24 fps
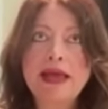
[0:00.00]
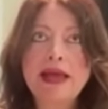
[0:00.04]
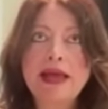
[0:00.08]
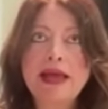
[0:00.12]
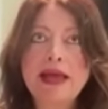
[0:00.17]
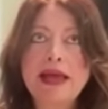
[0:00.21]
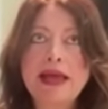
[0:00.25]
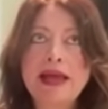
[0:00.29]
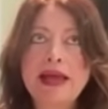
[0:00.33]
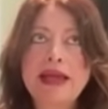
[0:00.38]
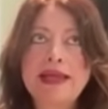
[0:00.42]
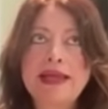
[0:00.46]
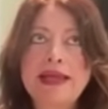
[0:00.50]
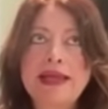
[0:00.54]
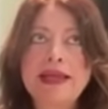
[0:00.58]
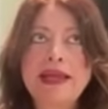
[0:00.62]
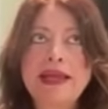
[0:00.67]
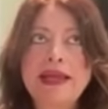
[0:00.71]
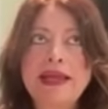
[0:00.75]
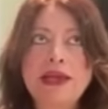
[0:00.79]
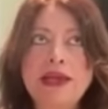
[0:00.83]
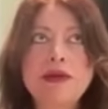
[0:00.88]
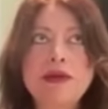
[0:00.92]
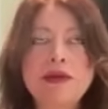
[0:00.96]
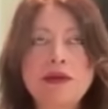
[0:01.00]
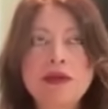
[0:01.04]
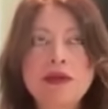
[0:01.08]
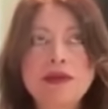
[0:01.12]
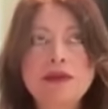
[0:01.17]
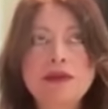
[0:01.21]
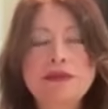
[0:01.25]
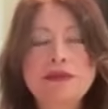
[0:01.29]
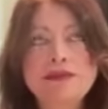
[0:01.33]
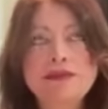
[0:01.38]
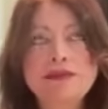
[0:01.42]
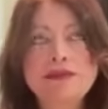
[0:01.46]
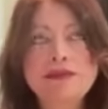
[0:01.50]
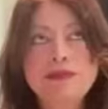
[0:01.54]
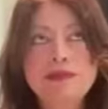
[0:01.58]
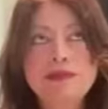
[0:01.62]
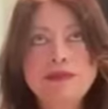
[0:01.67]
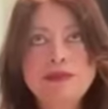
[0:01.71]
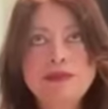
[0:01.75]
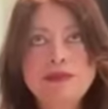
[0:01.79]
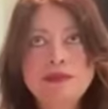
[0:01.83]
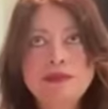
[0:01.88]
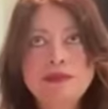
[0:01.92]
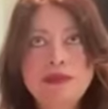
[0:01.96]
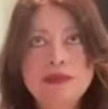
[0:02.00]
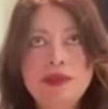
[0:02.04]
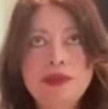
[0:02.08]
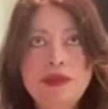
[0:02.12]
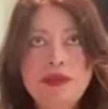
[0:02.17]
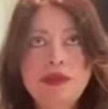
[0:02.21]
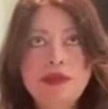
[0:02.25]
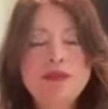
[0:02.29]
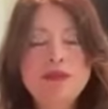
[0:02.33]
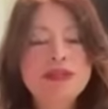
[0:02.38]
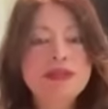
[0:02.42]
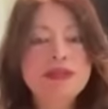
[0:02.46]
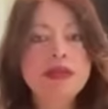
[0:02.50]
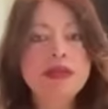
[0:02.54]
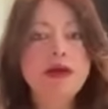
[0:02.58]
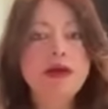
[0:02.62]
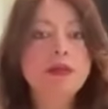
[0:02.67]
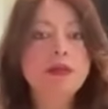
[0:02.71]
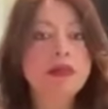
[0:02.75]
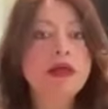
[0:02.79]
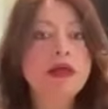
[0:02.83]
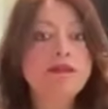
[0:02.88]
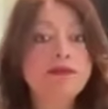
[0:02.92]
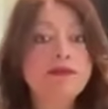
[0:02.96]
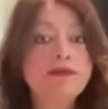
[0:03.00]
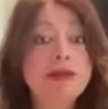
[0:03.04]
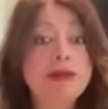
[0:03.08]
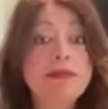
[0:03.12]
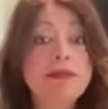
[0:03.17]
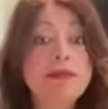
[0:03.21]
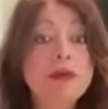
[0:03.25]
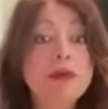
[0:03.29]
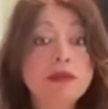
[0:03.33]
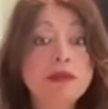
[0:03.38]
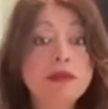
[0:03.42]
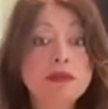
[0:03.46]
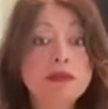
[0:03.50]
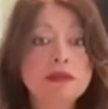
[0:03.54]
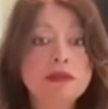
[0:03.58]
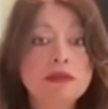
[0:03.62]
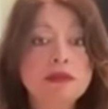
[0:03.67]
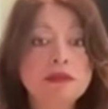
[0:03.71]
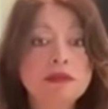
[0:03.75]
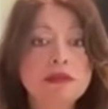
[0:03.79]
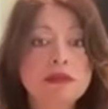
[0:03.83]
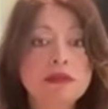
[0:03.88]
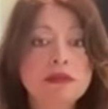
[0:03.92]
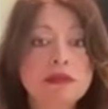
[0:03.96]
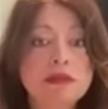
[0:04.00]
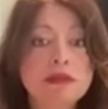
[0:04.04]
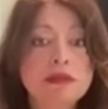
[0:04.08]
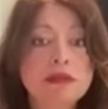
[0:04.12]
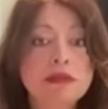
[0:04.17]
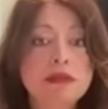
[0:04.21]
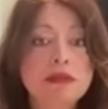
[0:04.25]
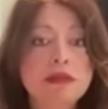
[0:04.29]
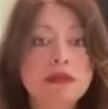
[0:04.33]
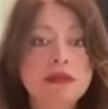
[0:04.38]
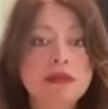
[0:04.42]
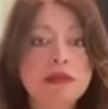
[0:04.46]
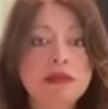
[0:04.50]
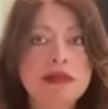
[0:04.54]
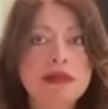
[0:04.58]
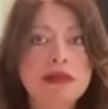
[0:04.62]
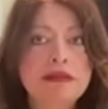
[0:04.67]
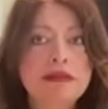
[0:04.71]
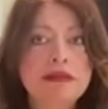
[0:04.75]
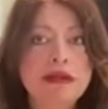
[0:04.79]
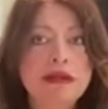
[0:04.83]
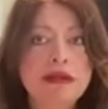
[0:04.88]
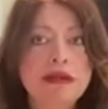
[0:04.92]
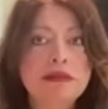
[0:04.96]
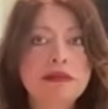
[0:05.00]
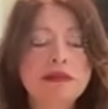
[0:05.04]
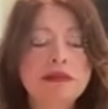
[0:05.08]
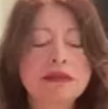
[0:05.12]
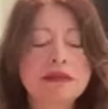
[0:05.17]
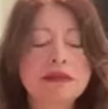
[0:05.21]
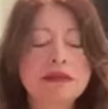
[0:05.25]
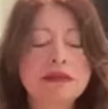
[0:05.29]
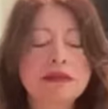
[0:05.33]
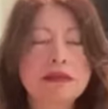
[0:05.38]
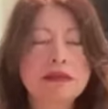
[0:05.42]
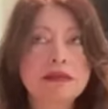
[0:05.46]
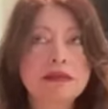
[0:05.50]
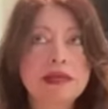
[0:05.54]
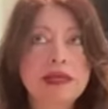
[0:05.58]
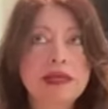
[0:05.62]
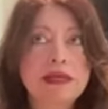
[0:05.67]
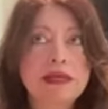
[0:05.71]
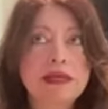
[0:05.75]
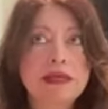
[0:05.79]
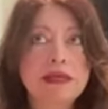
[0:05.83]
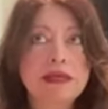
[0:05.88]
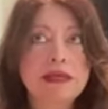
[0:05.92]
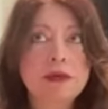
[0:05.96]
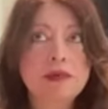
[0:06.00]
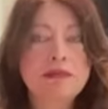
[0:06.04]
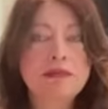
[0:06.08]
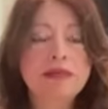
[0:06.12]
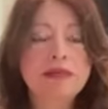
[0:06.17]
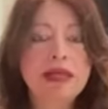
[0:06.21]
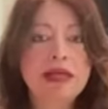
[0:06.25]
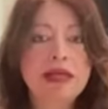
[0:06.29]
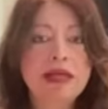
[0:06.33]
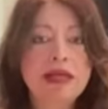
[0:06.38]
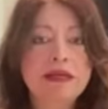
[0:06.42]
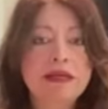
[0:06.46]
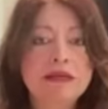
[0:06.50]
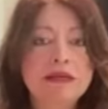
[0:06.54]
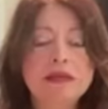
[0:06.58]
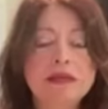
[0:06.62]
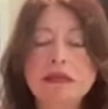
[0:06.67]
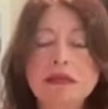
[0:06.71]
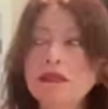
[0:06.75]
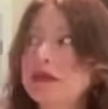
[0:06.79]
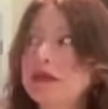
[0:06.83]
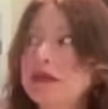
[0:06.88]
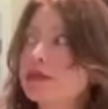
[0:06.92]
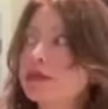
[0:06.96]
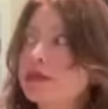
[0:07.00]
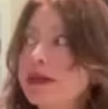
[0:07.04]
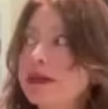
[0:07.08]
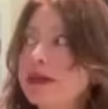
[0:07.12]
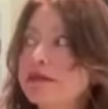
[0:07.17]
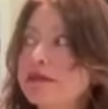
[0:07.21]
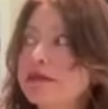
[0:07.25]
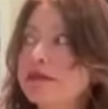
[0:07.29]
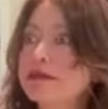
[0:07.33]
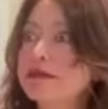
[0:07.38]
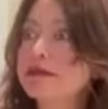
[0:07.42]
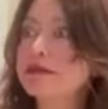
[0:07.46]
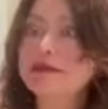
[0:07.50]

and I heard, "You must help a lot of people." And I thought, wait, I opened my eyes, looked around, no